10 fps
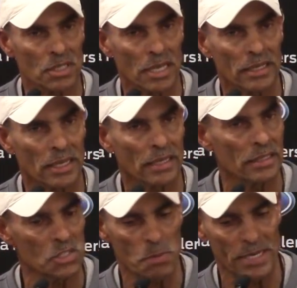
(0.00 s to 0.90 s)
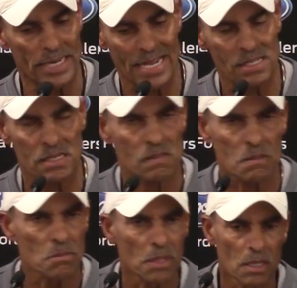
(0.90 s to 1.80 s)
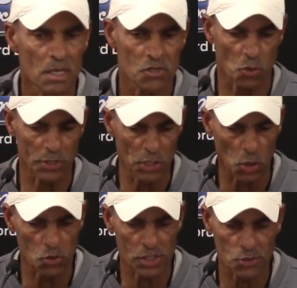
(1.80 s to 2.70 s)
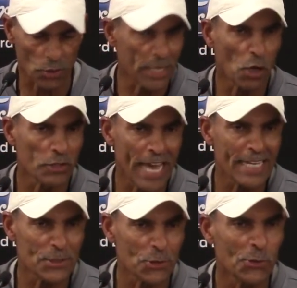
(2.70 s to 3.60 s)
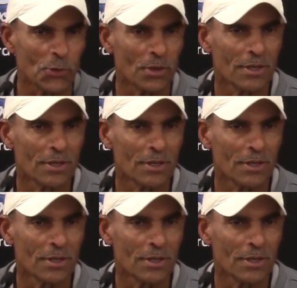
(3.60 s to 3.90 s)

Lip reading: And he's been in that system, so he knows it. So they know Danny, too.